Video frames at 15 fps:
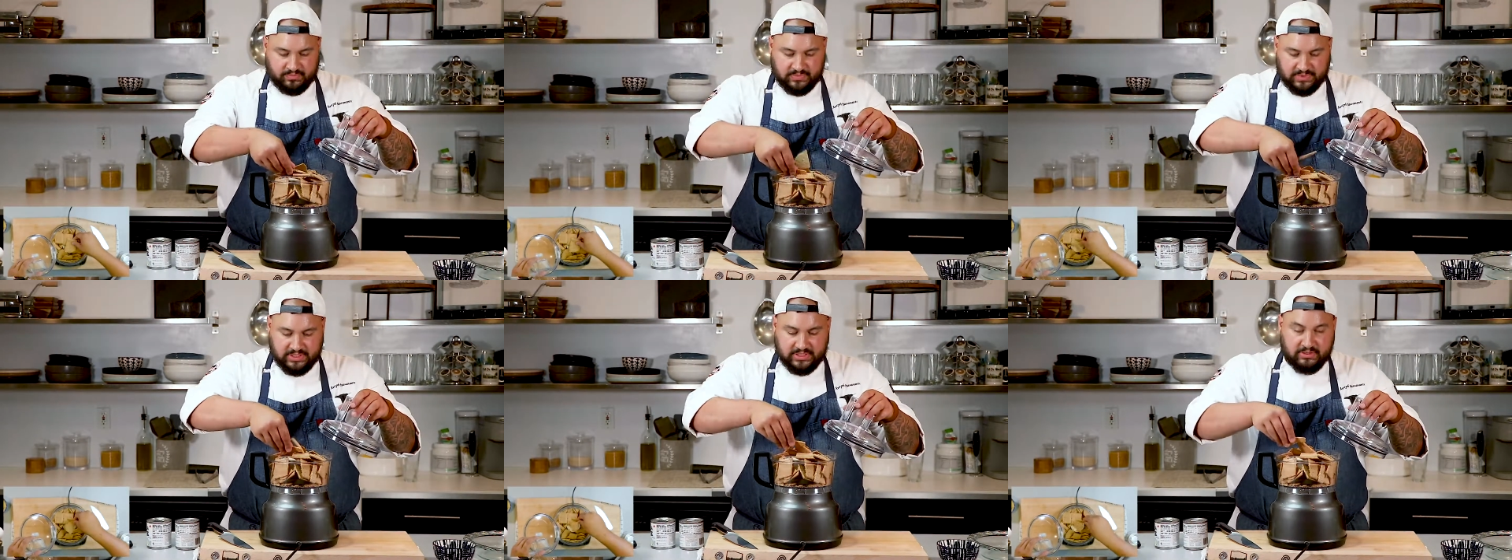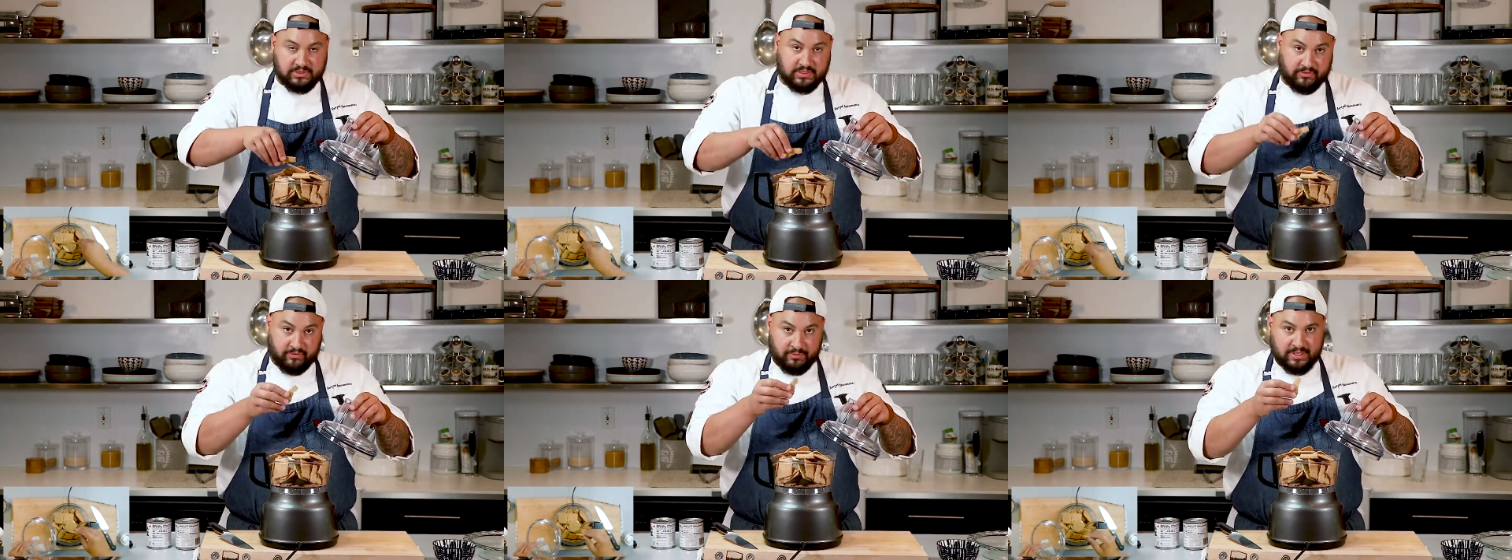Still
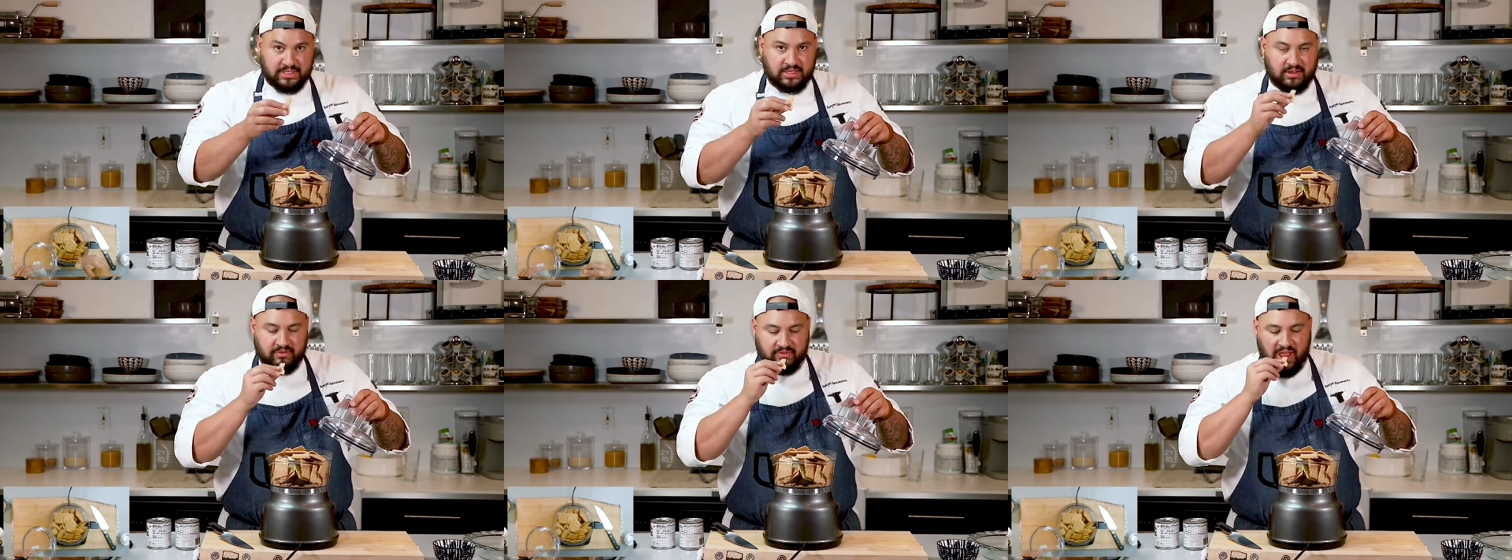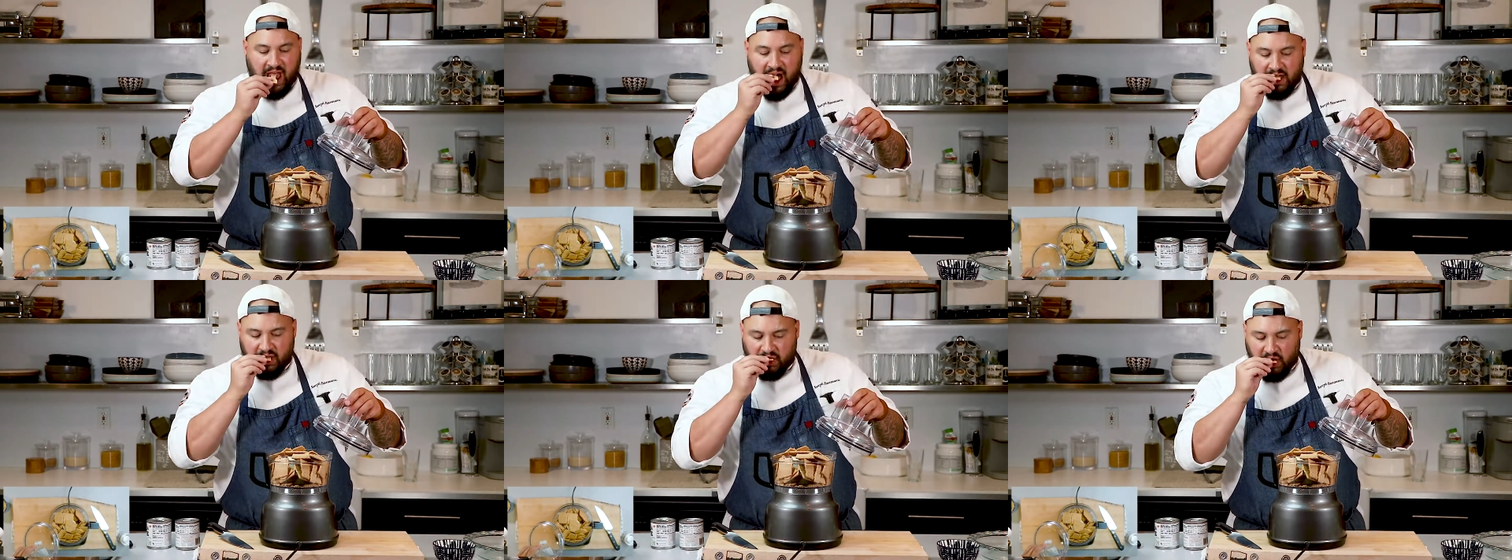some for myself.
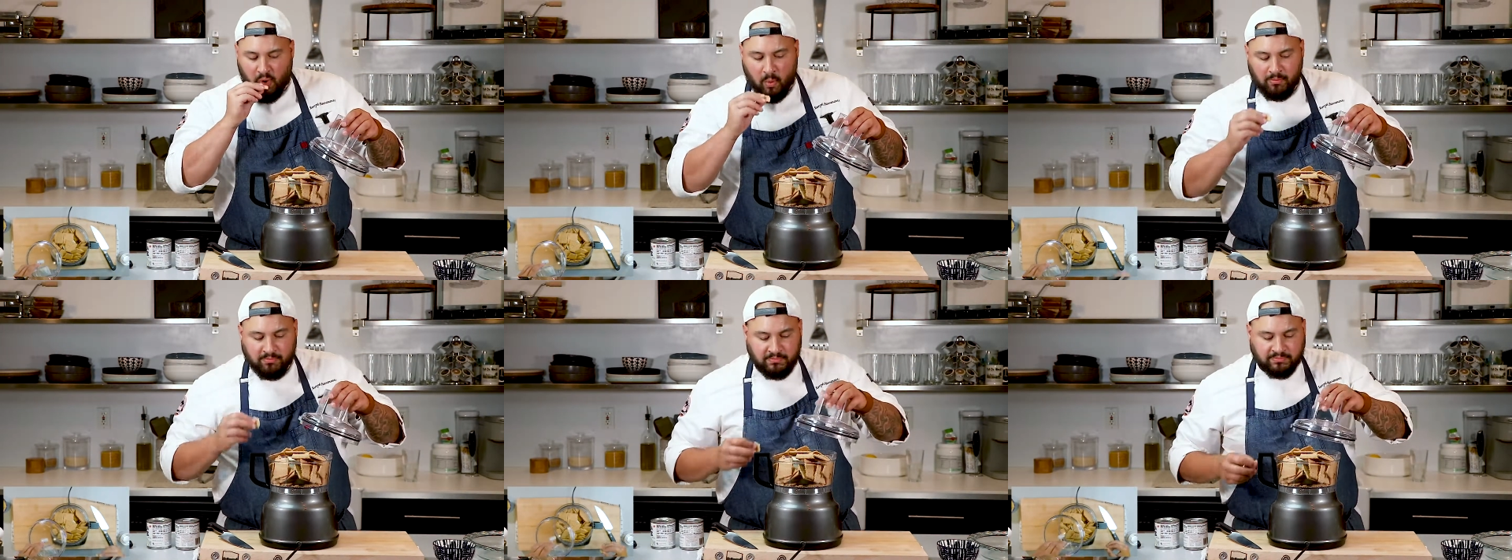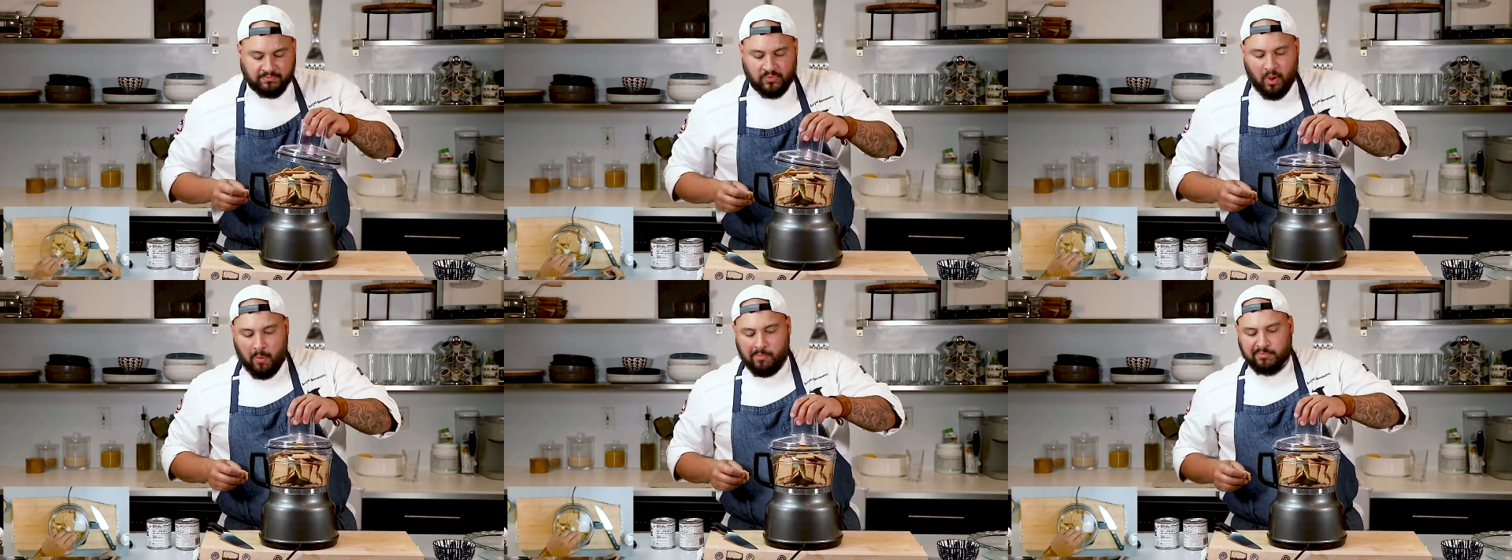
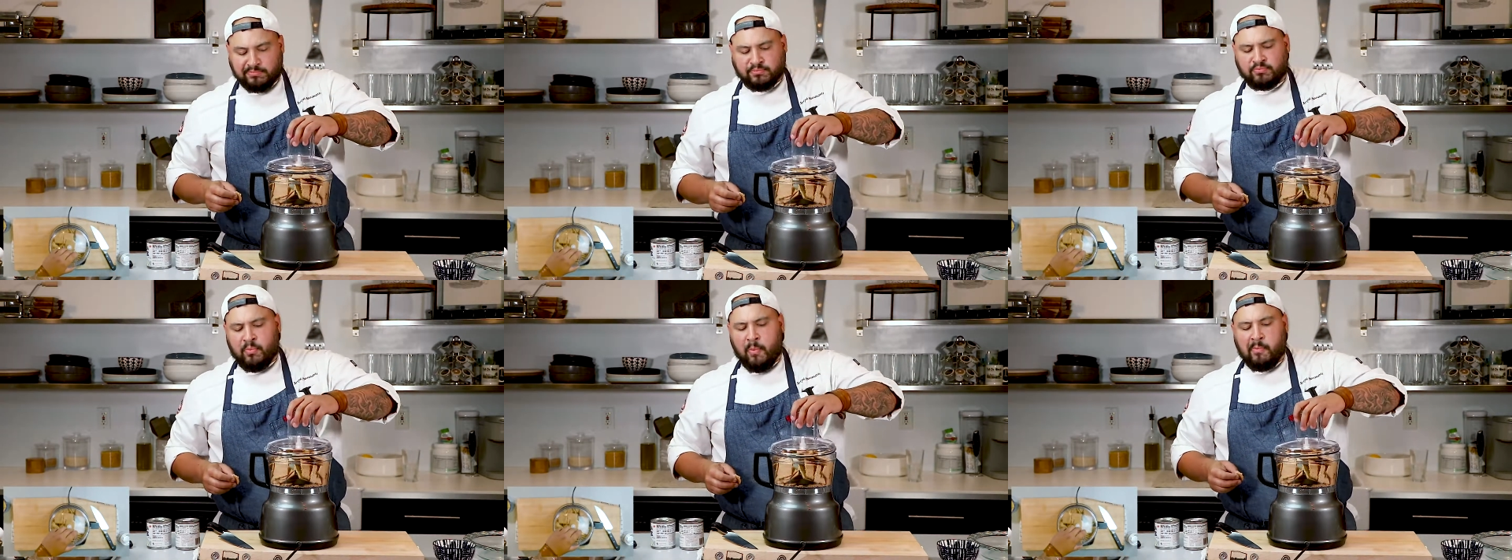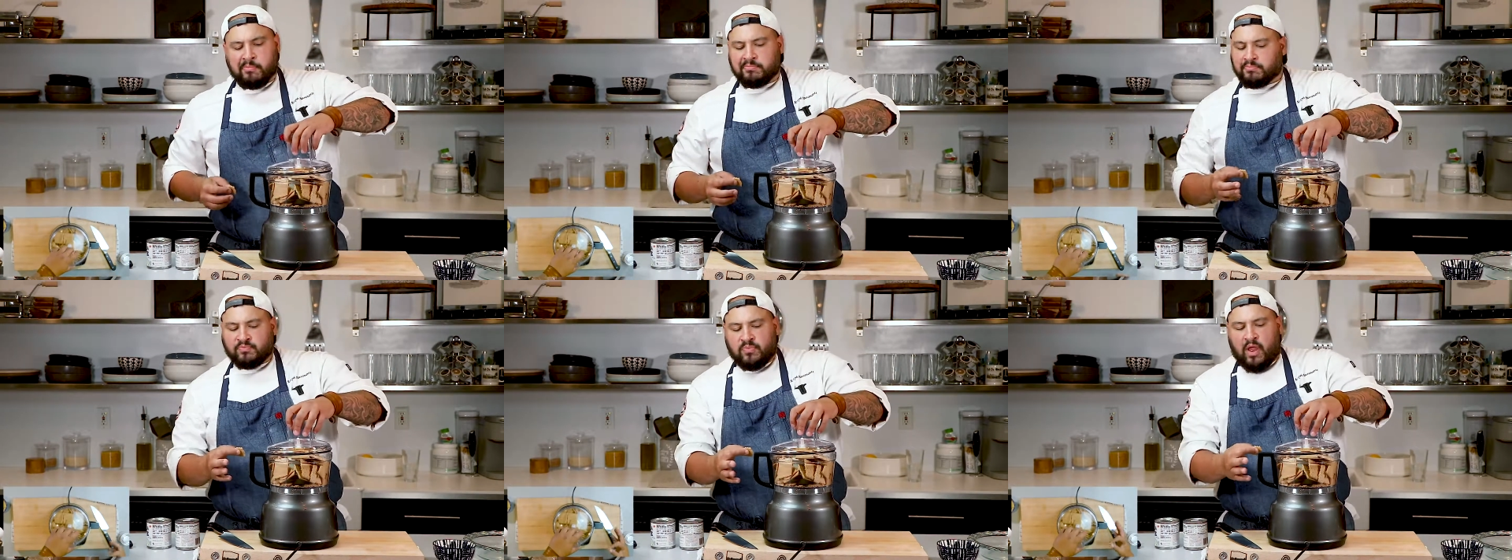I
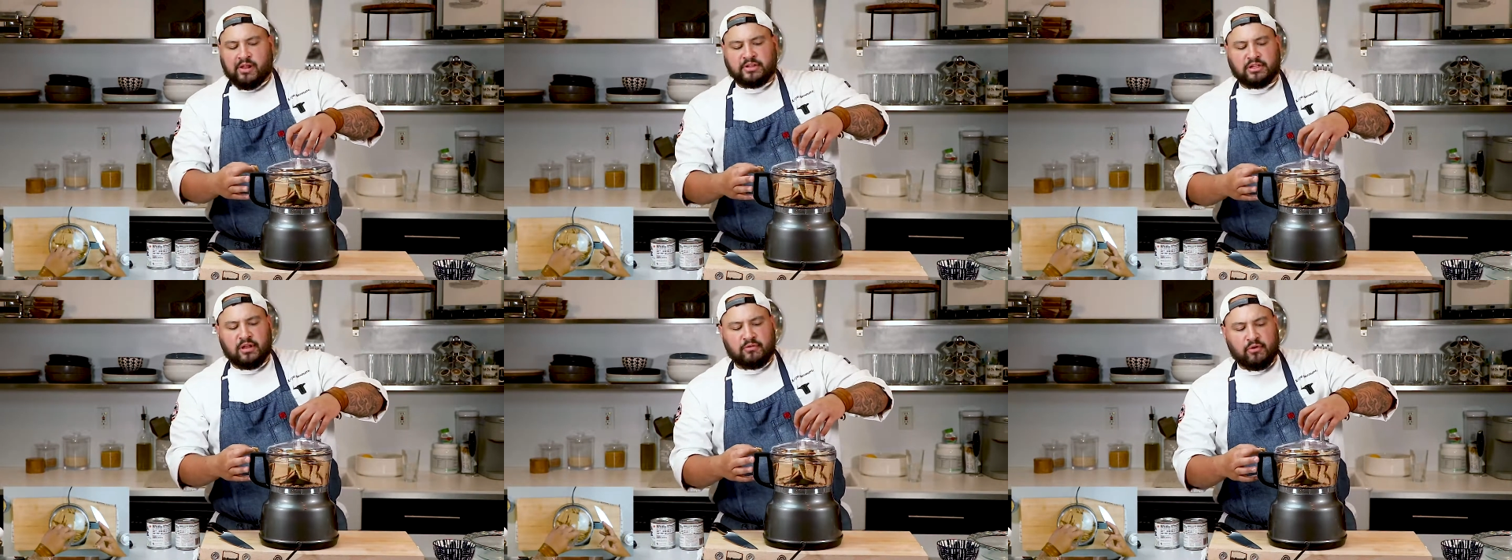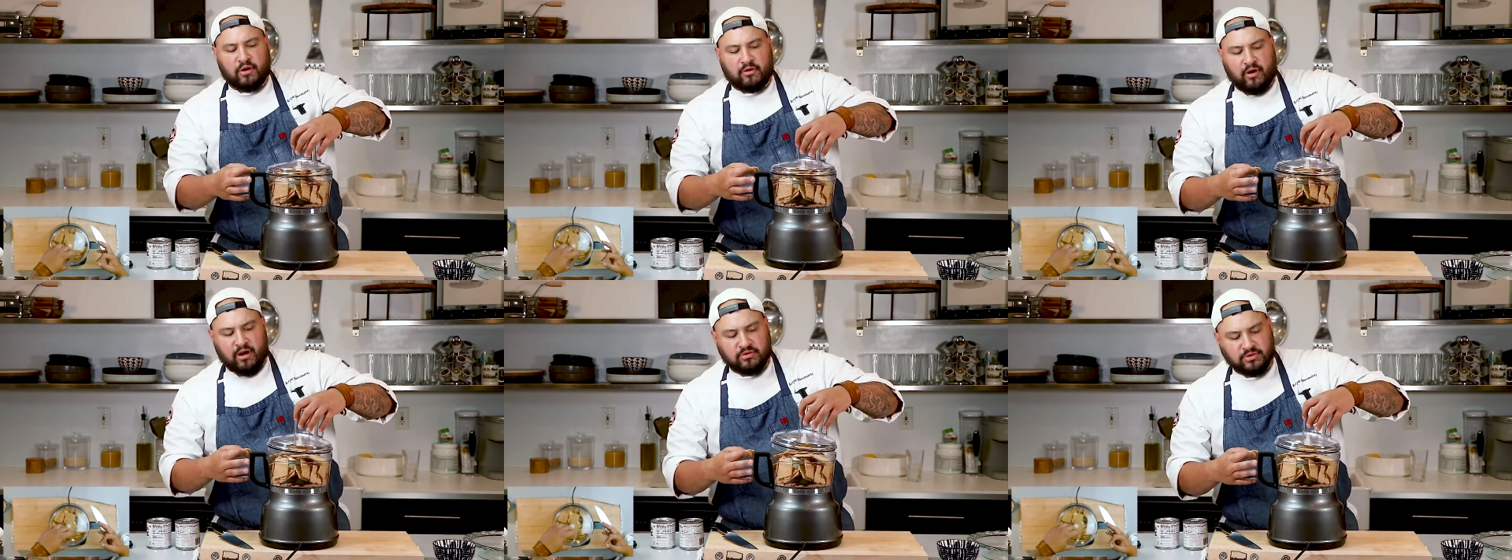love
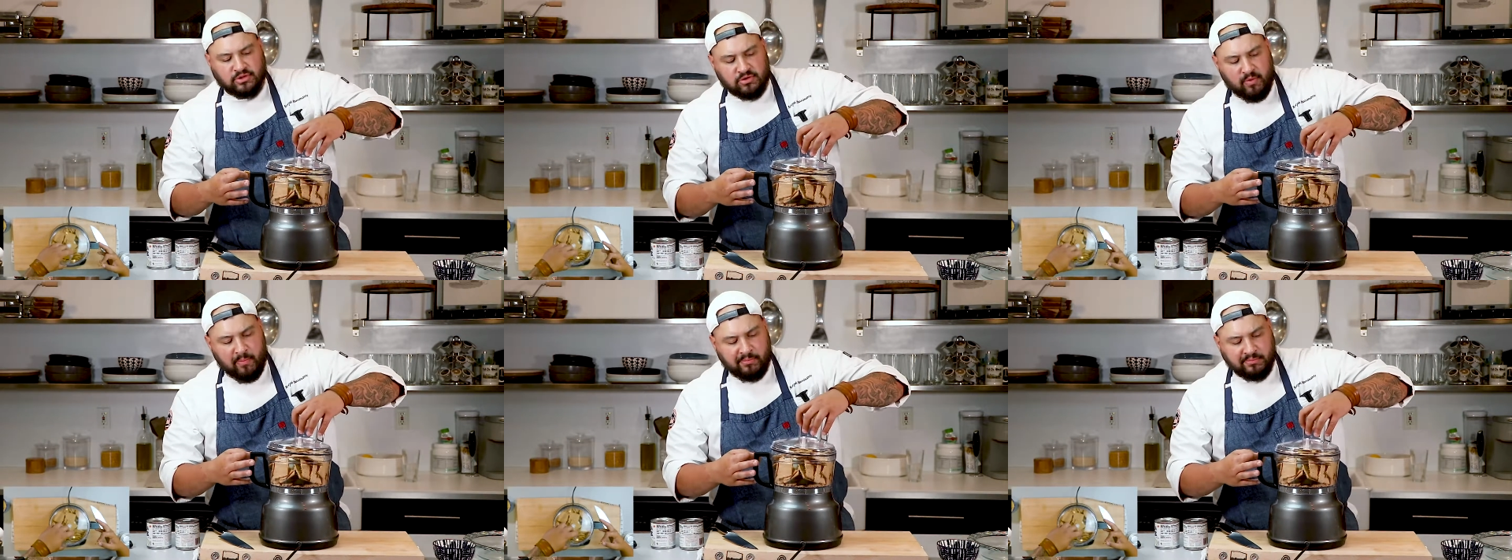graham crackers.